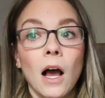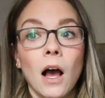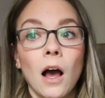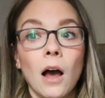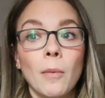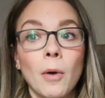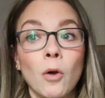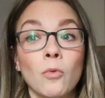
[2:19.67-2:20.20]

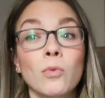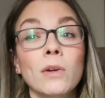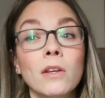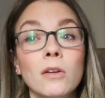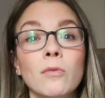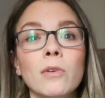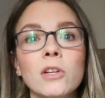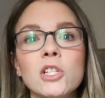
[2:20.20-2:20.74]
a
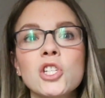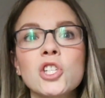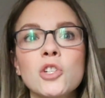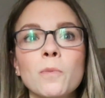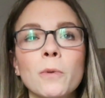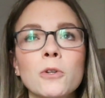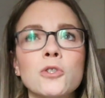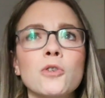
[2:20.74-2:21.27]
really
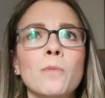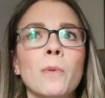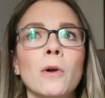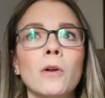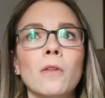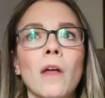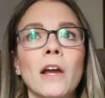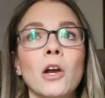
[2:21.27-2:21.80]
super
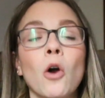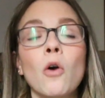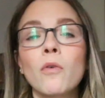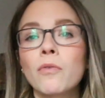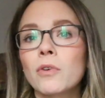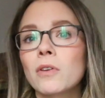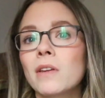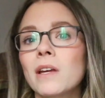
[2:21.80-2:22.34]
duper like
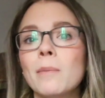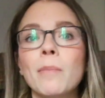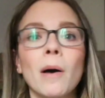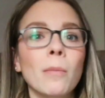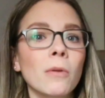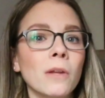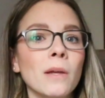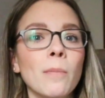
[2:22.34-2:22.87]
overly
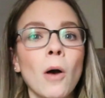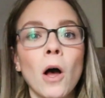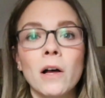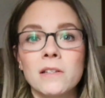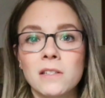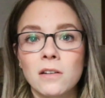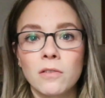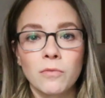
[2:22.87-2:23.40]
bubbly
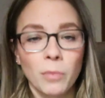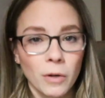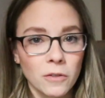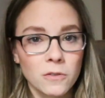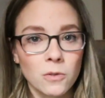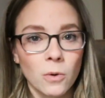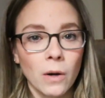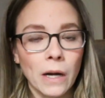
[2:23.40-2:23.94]
positive
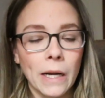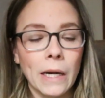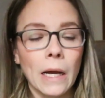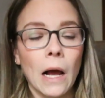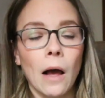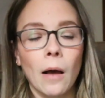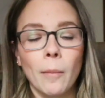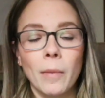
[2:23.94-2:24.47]
birth story,
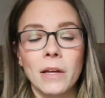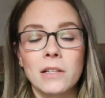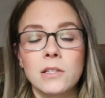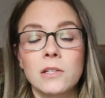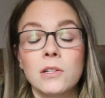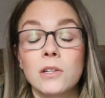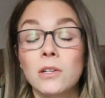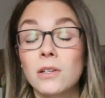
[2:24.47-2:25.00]

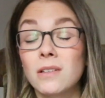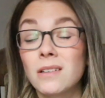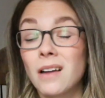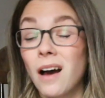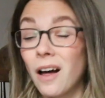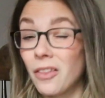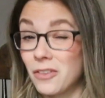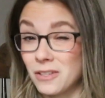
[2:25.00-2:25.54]
it's
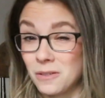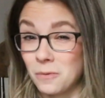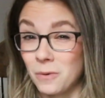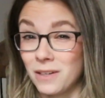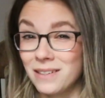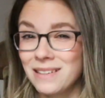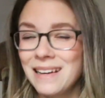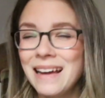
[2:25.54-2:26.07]
not this
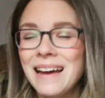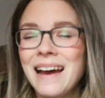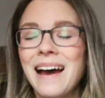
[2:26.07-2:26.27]
one,